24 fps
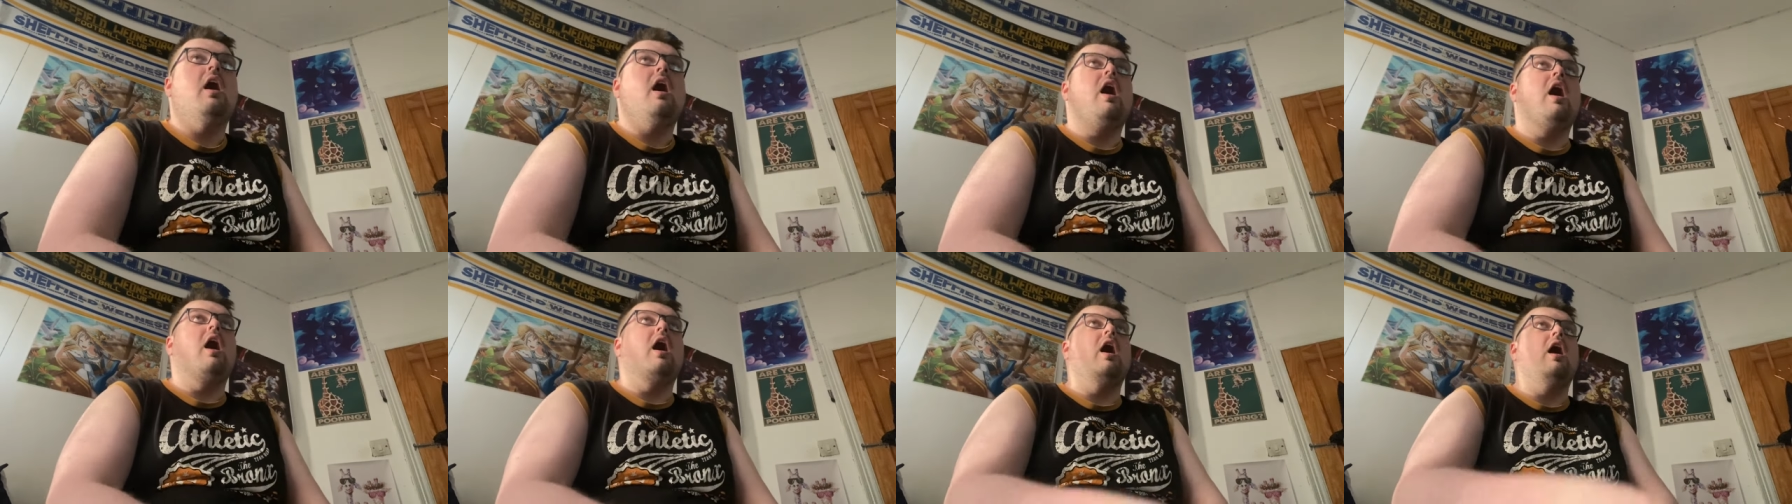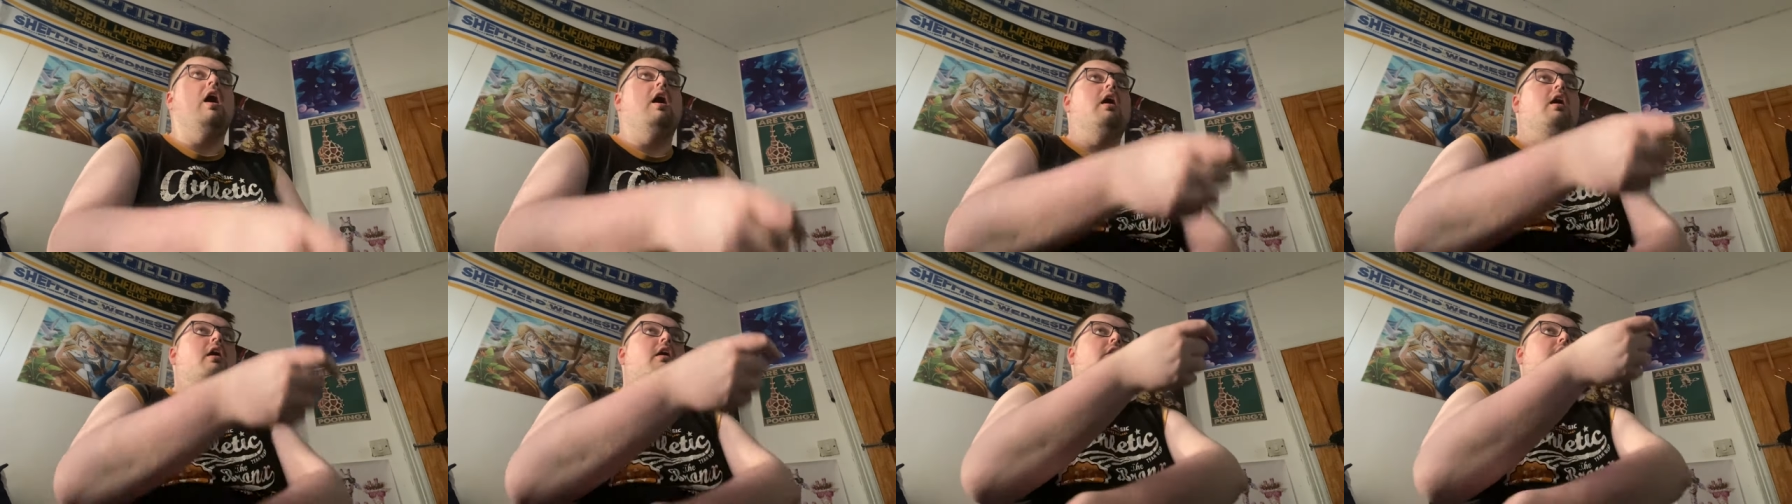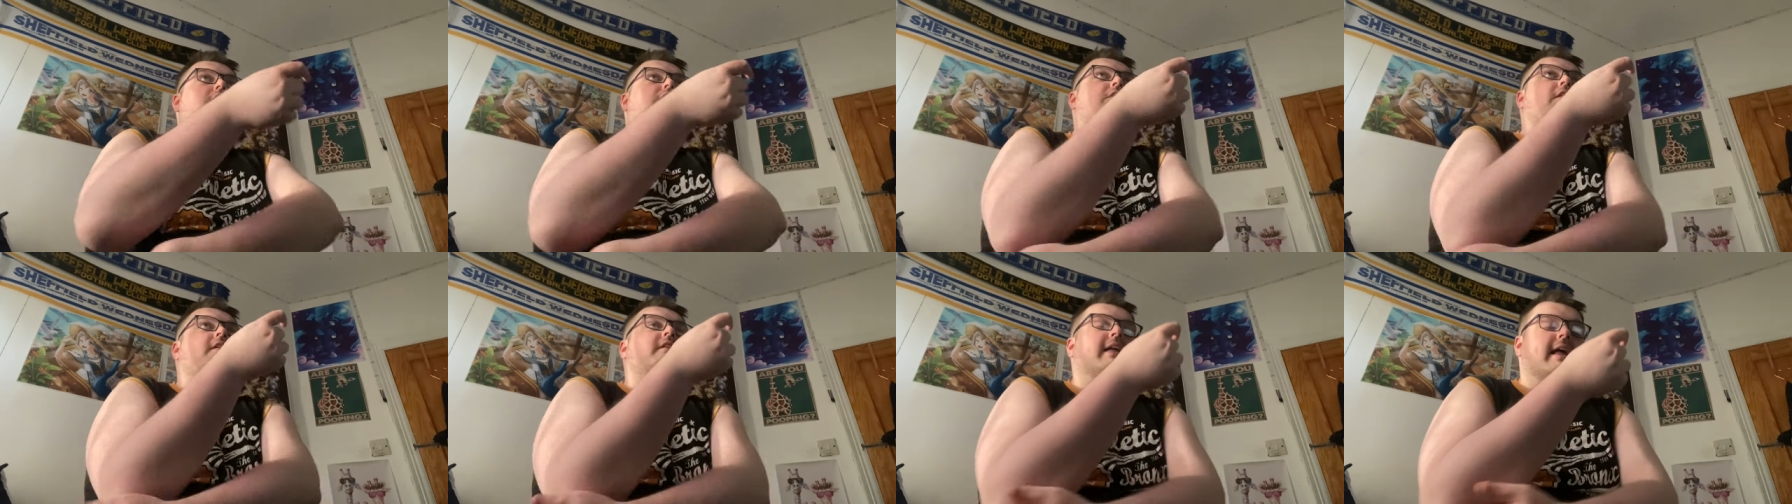
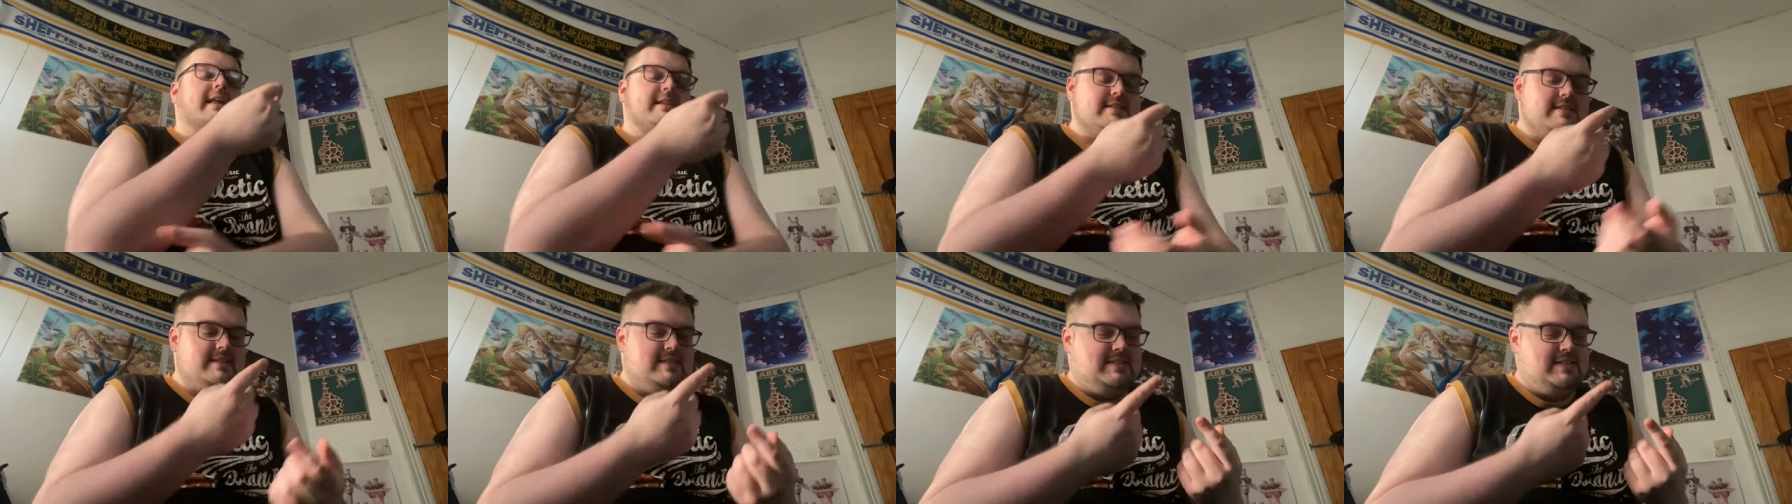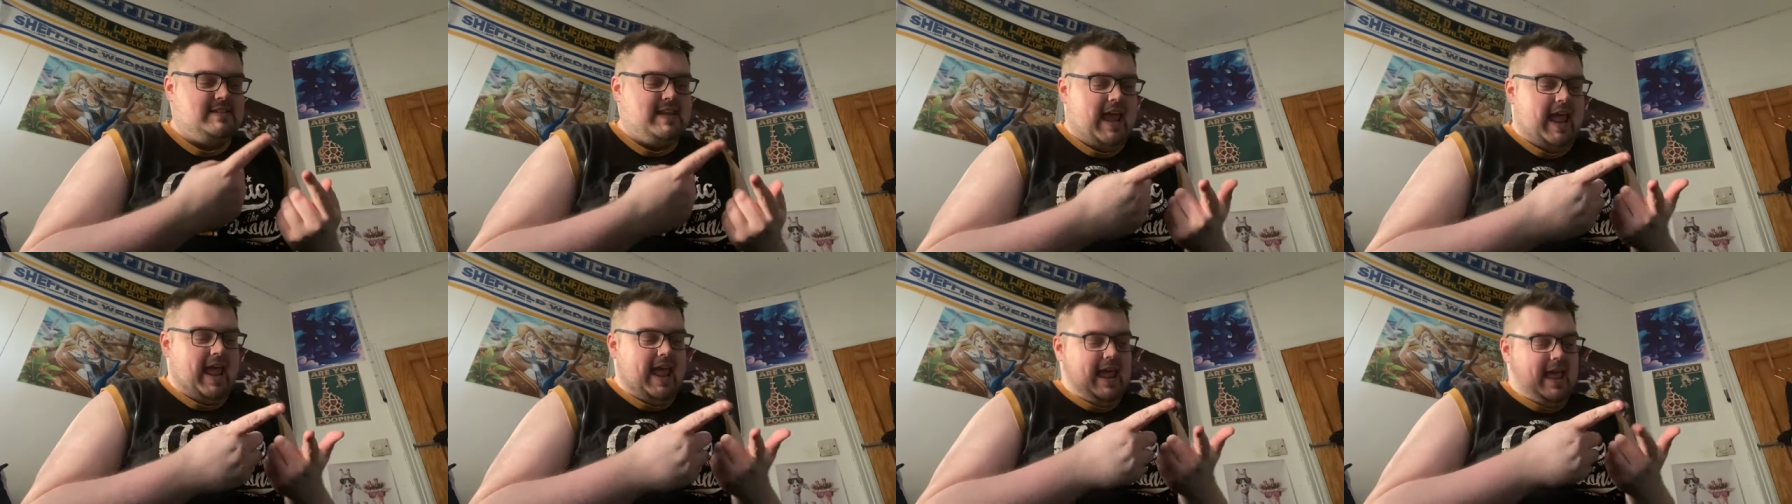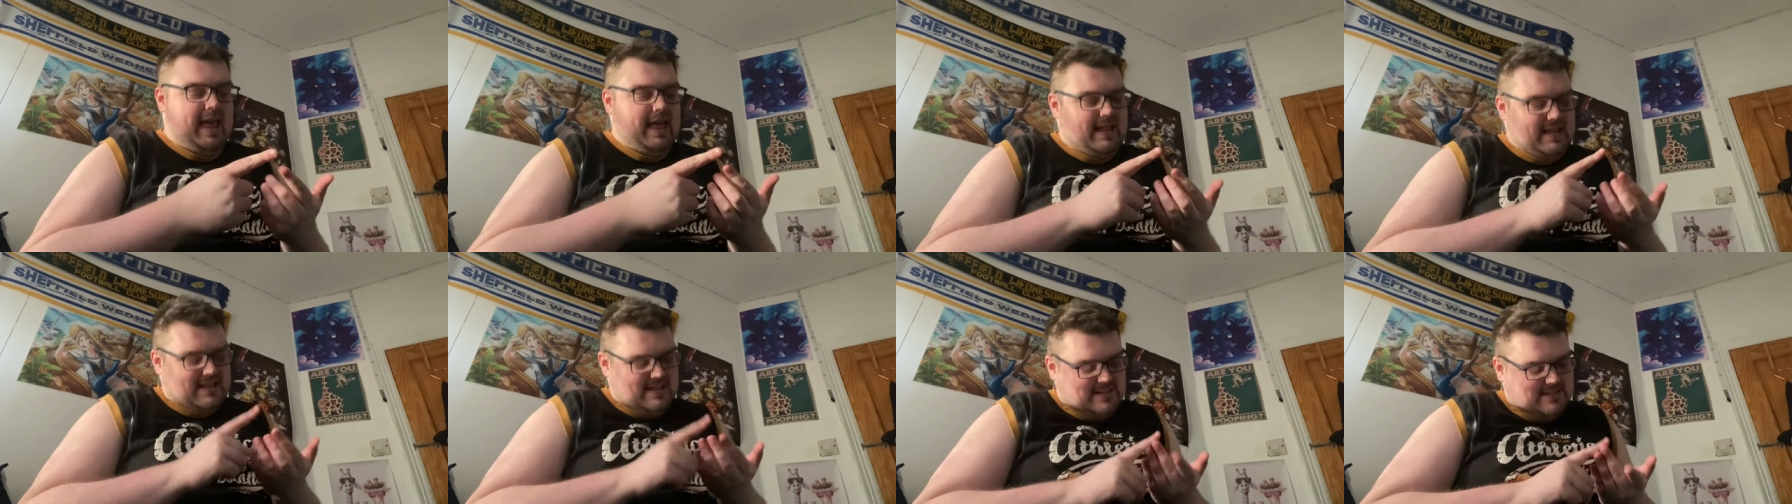of, let's
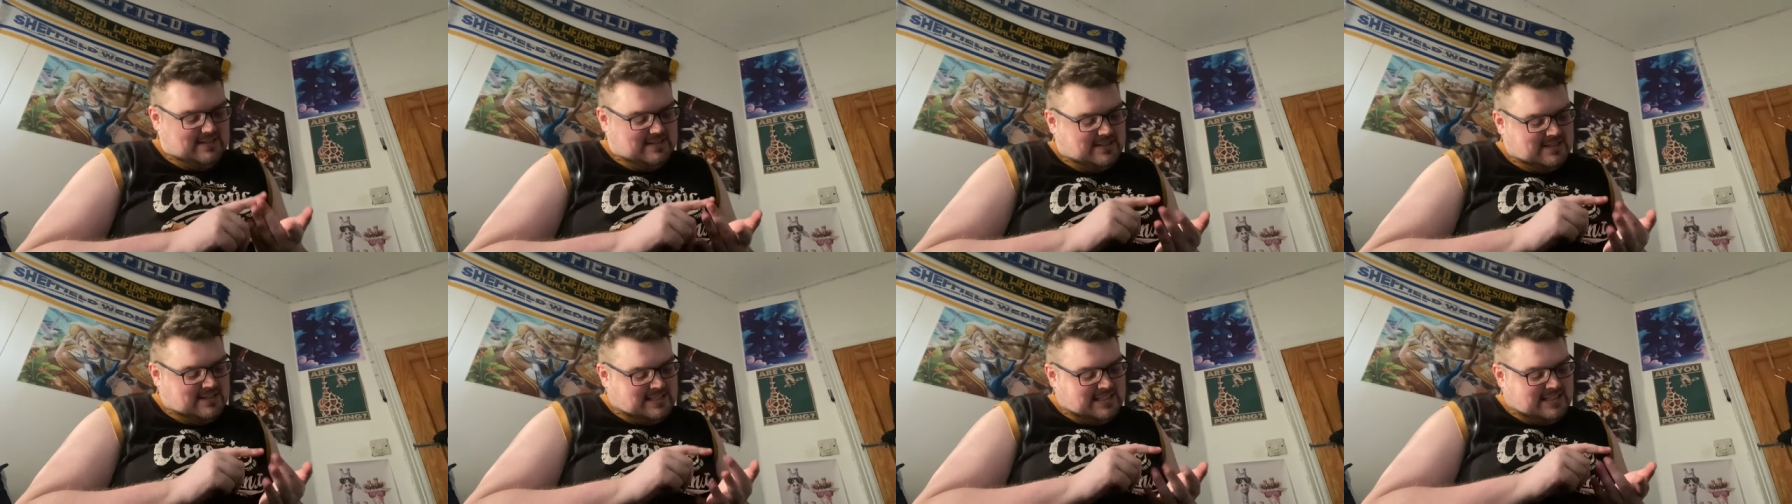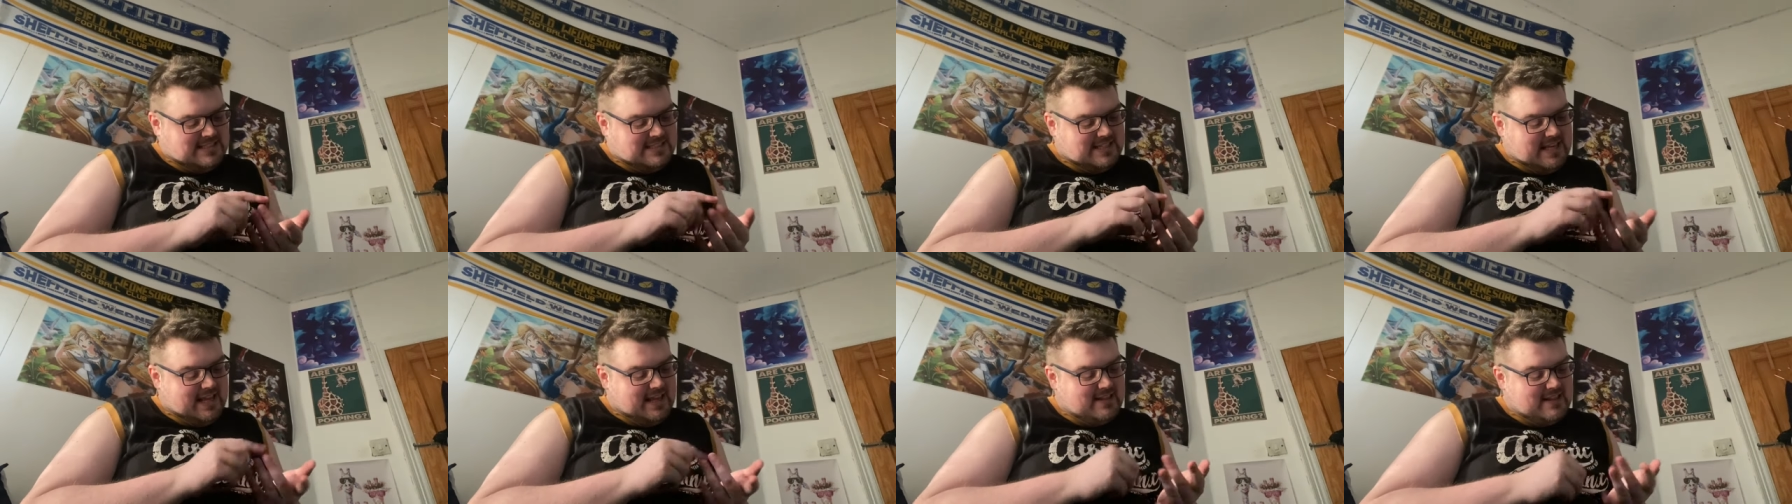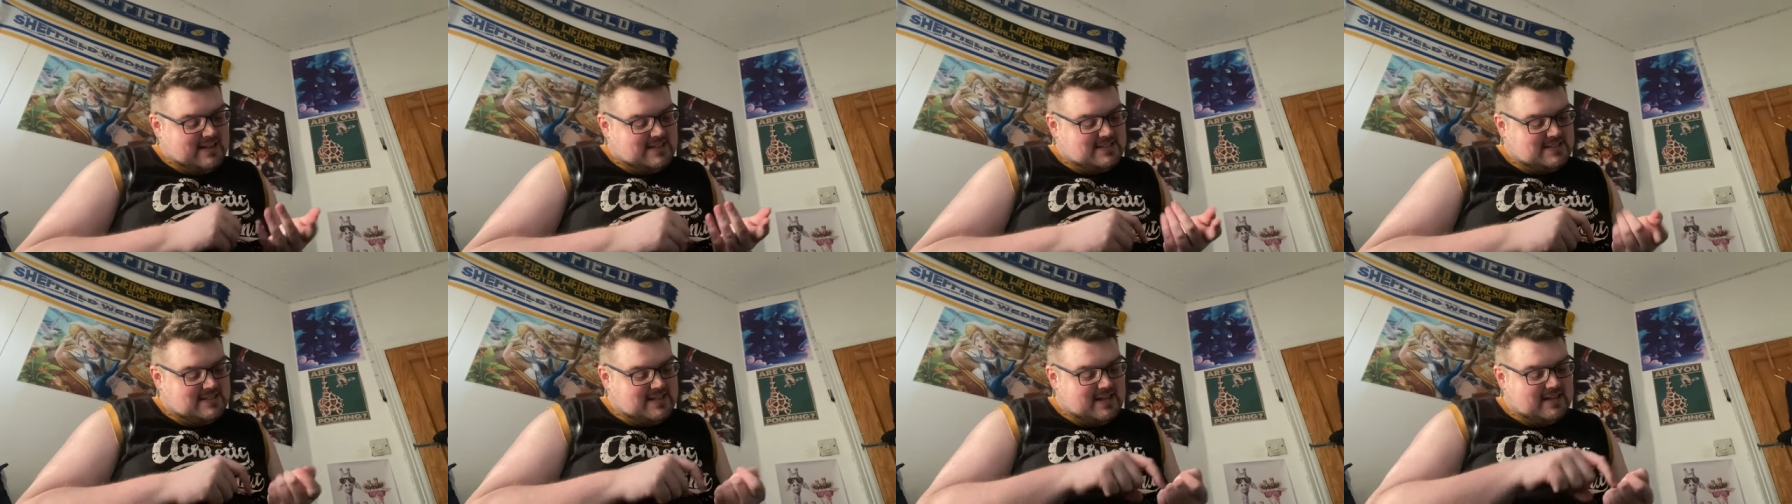see, let's see,
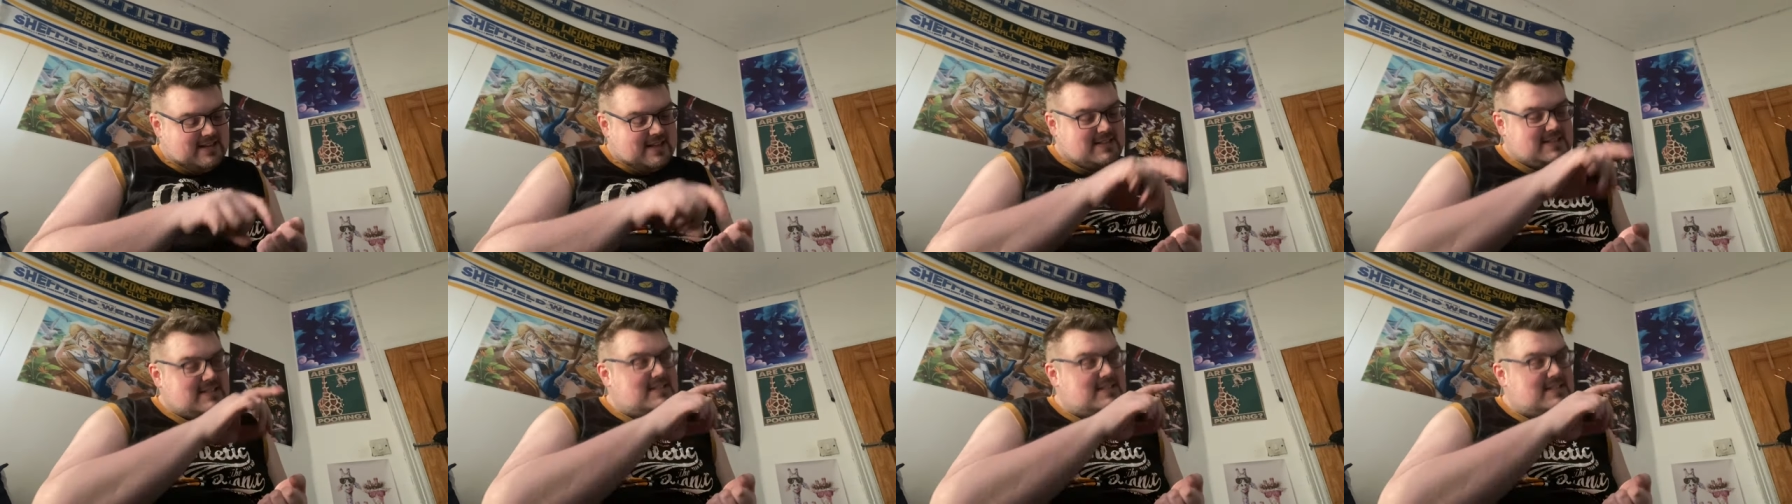let's see, let's